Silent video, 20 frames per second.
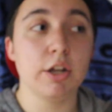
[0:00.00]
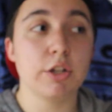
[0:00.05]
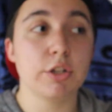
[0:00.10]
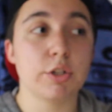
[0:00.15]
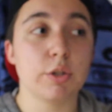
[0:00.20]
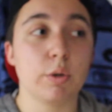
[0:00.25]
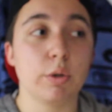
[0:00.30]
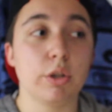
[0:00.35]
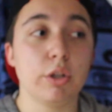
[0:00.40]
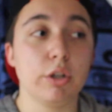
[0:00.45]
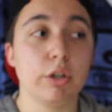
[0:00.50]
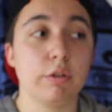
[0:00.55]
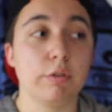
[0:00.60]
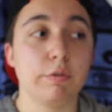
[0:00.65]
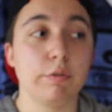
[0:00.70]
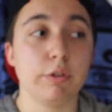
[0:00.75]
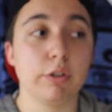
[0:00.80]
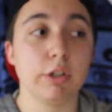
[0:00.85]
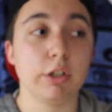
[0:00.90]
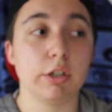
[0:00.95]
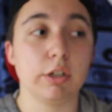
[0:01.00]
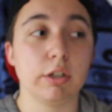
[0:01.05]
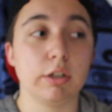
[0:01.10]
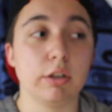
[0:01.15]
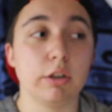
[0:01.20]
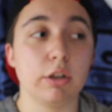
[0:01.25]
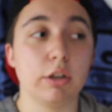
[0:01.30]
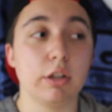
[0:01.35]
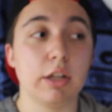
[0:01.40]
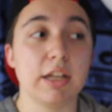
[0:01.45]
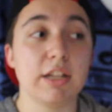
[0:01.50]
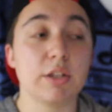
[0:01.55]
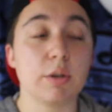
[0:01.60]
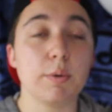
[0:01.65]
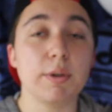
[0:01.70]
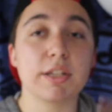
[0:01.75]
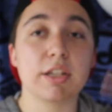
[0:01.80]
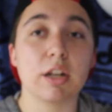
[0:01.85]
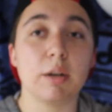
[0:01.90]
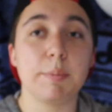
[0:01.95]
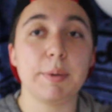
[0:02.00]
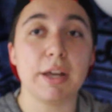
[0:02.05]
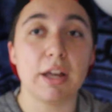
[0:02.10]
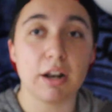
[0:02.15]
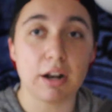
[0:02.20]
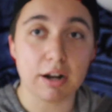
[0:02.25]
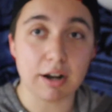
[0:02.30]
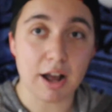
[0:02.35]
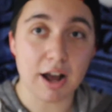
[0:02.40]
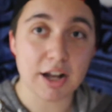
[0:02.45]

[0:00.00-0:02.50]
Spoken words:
So it's always going to be on an